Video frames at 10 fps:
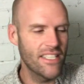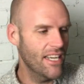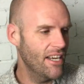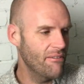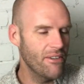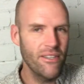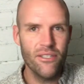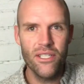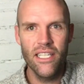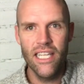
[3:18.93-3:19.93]
So if you're
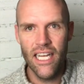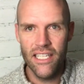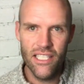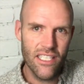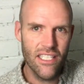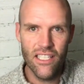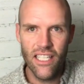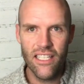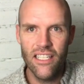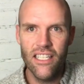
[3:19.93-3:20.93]
interested, then just
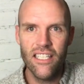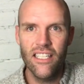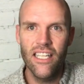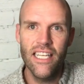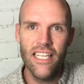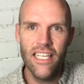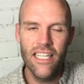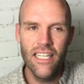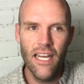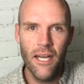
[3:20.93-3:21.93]
click the link
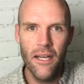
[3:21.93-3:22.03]
and